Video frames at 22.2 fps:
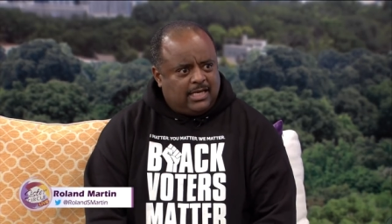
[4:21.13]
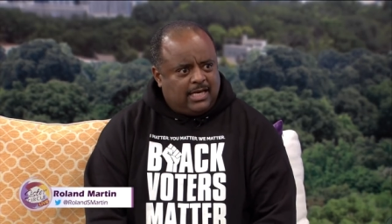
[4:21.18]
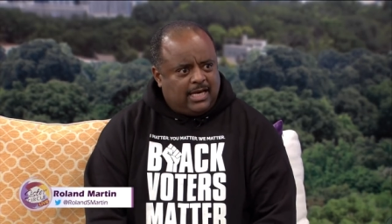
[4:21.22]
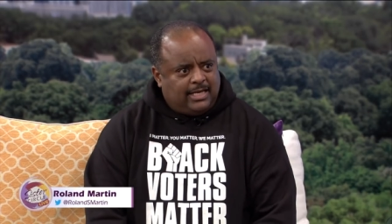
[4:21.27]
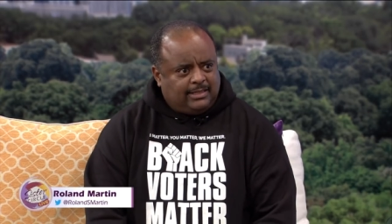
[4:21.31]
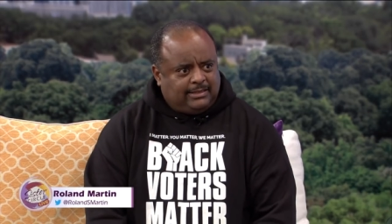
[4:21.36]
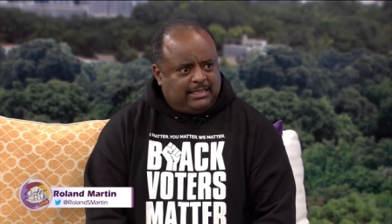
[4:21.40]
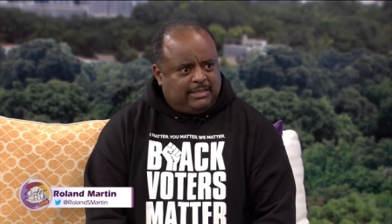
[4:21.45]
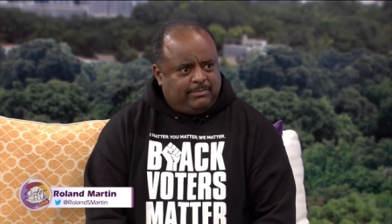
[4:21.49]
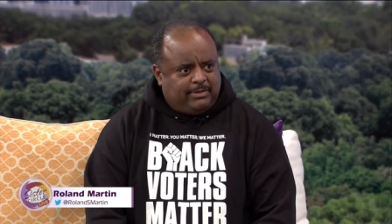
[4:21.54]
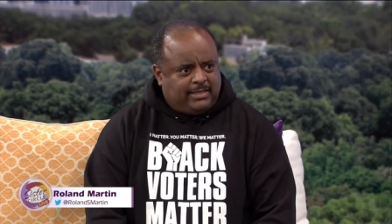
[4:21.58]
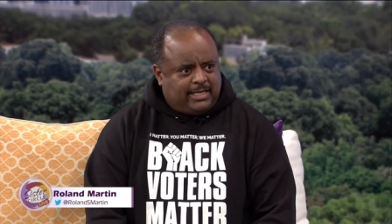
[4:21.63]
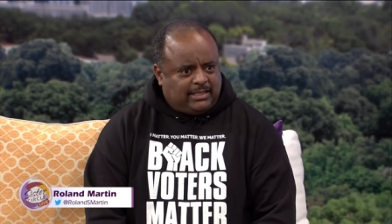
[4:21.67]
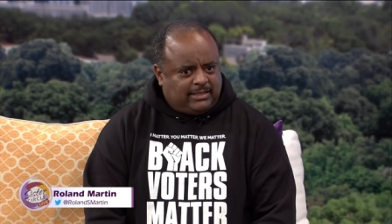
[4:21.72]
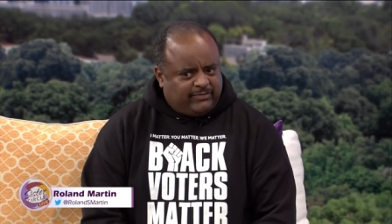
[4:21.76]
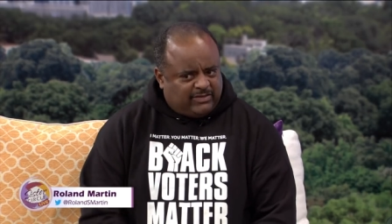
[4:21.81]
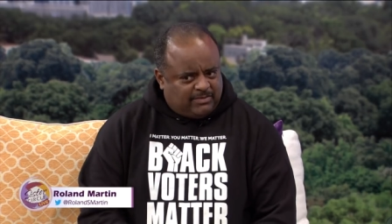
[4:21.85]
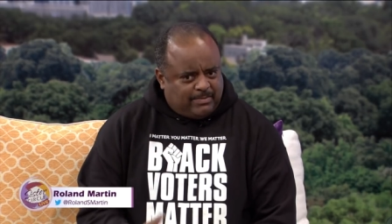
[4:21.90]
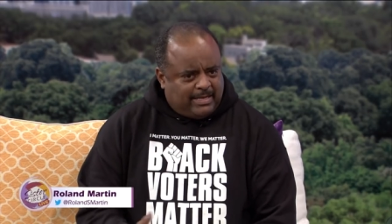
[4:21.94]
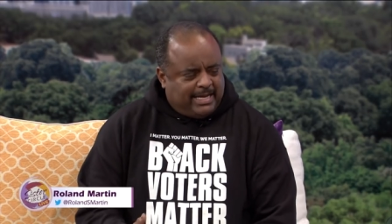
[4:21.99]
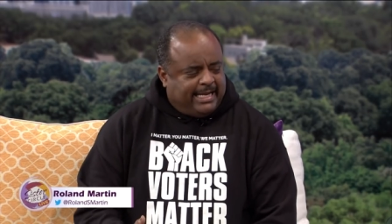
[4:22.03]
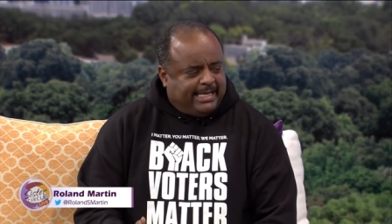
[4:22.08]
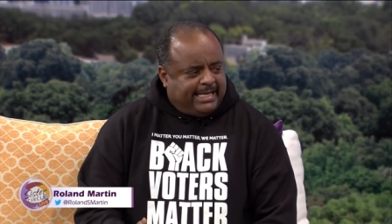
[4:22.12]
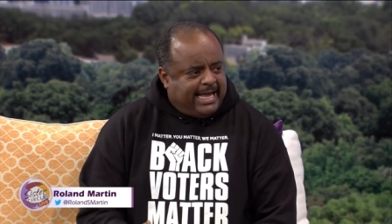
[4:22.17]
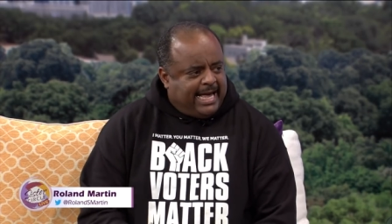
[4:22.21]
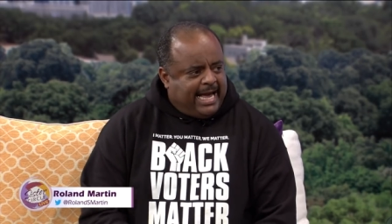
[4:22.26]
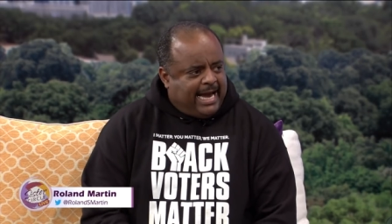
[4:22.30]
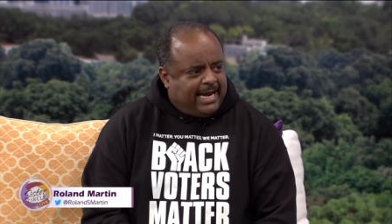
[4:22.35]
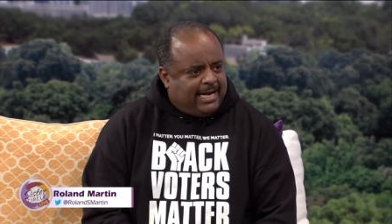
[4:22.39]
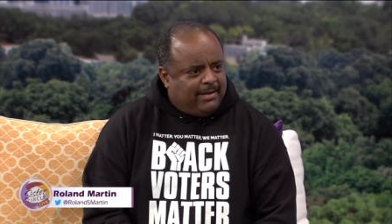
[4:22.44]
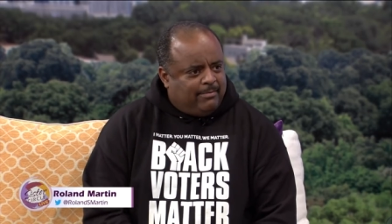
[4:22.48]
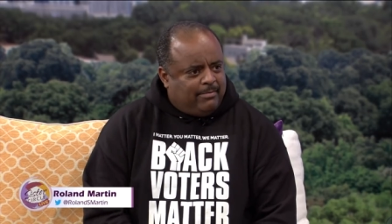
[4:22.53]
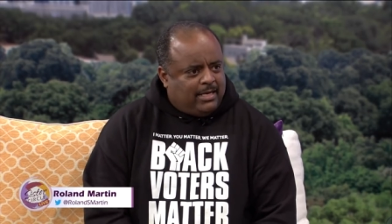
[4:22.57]
I said mm -hmm. because if somebody
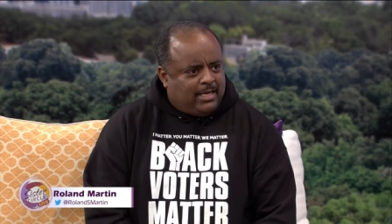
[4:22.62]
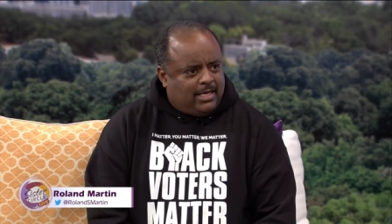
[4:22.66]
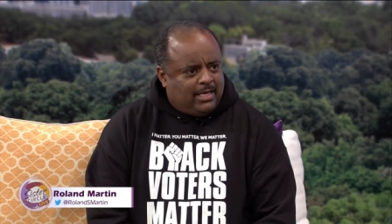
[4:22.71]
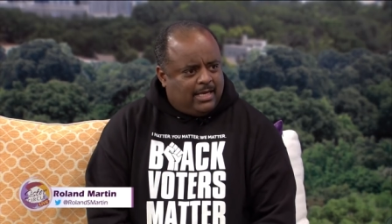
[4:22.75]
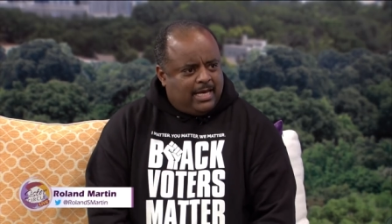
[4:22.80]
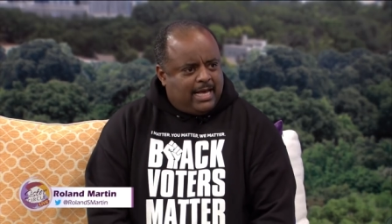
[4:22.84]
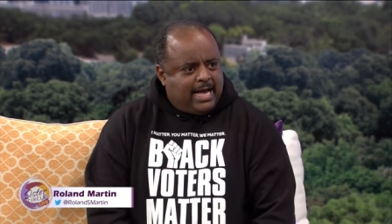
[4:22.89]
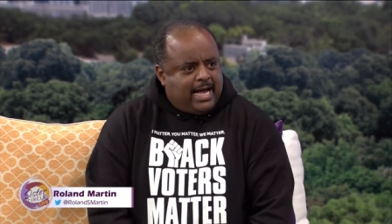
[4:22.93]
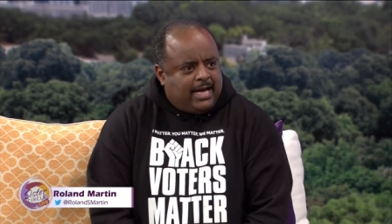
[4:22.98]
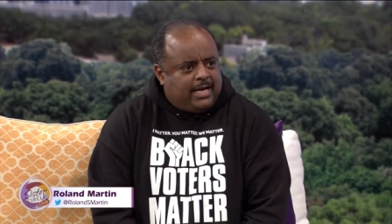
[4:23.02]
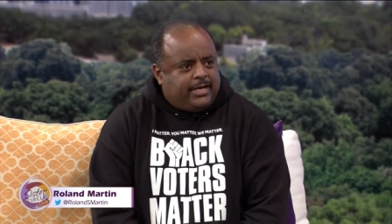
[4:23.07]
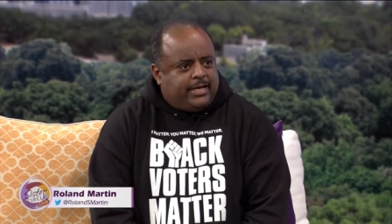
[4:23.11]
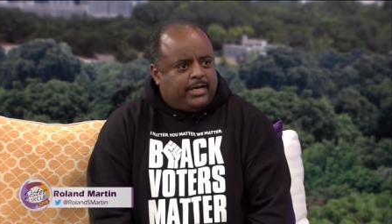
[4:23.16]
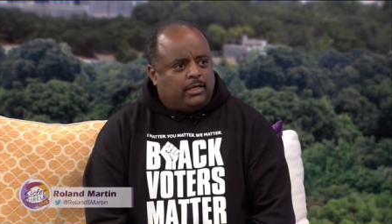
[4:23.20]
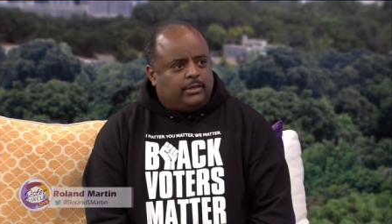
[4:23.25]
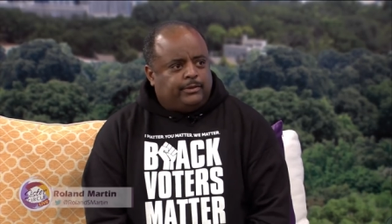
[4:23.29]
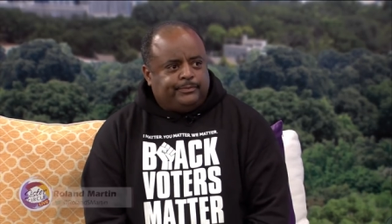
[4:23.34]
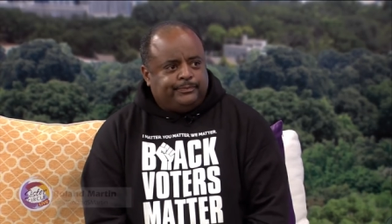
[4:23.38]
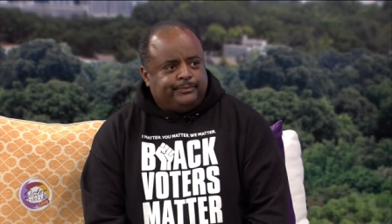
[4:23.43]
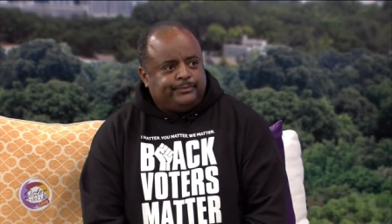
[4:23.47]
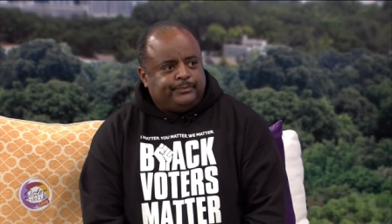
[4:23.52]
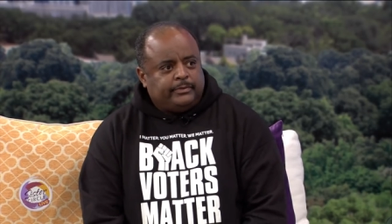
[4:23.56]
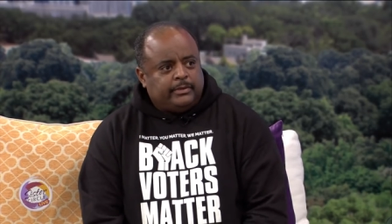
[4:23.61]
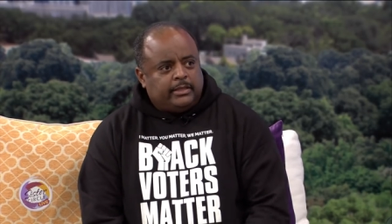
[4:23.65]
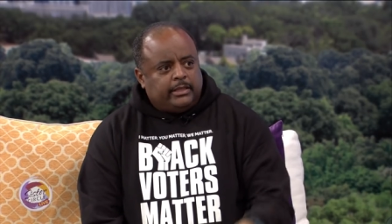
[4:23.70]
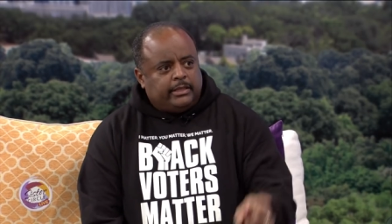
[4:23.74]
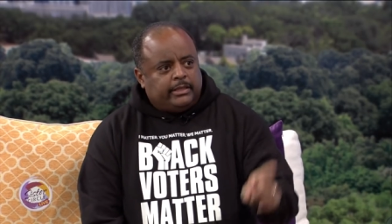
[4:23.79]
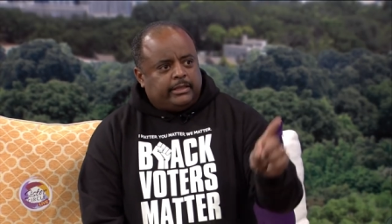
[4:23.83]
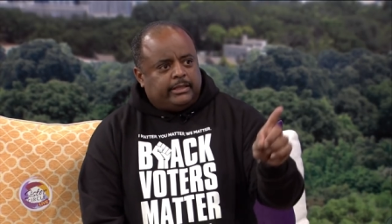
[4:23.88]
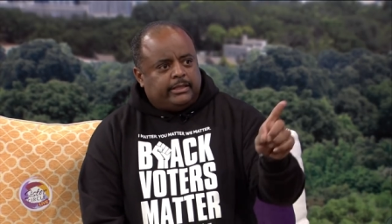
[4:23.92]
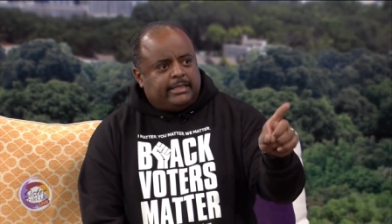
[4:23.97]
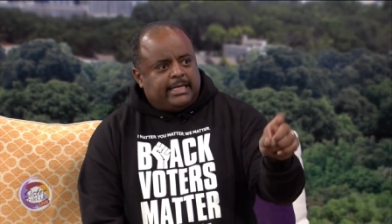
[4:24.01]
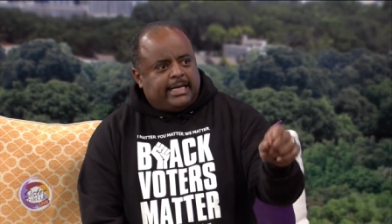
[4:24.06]
lying to me, I can go.
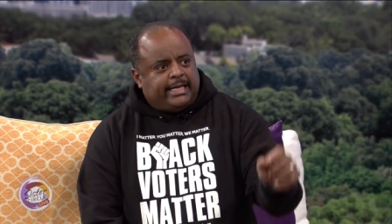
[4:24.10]
That's